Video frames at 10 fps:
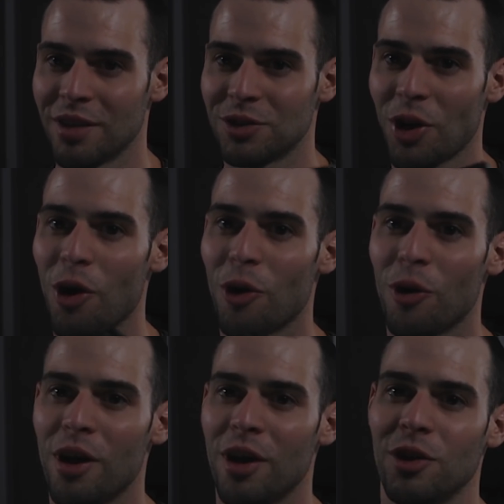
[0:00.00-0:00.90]

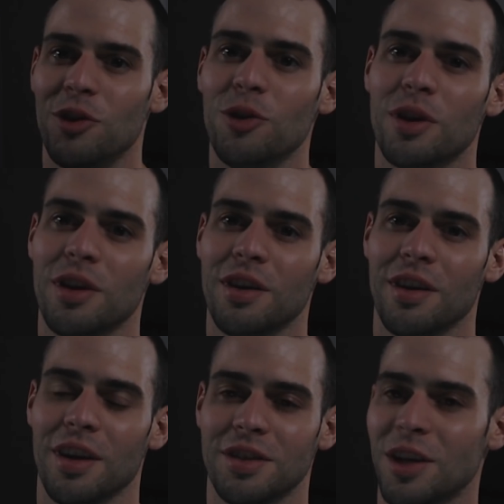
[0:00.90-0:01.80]
So you
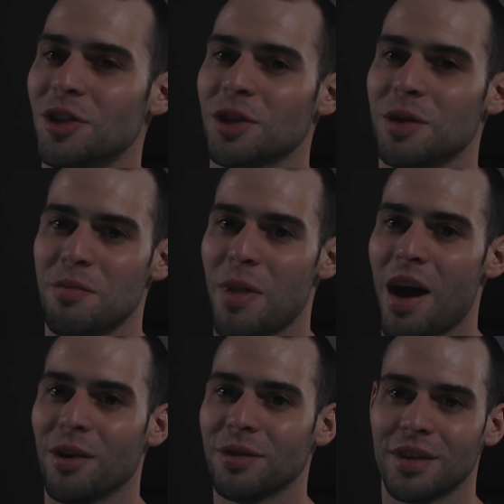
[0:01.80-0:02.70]
can essentially
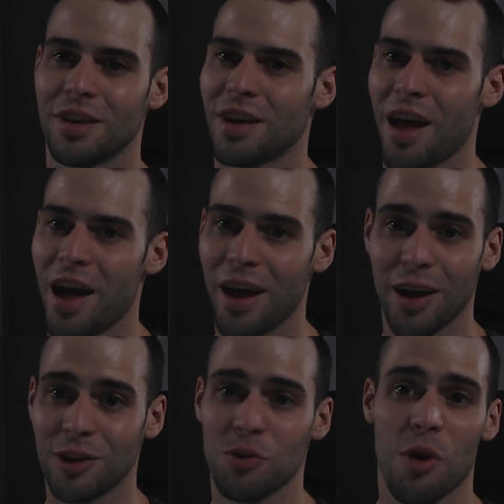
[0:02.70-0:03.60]
mount
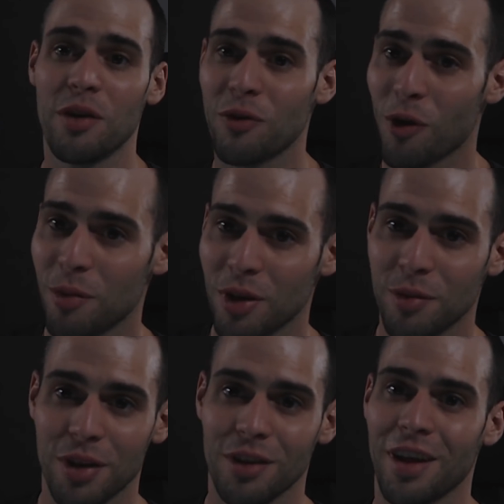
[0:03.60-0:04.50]
a 24
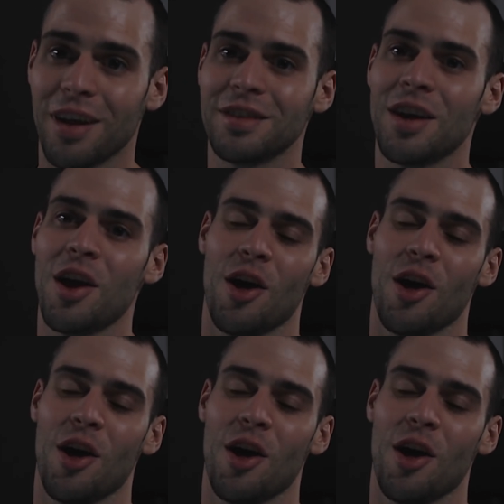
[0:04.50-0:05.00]
millimeter lens,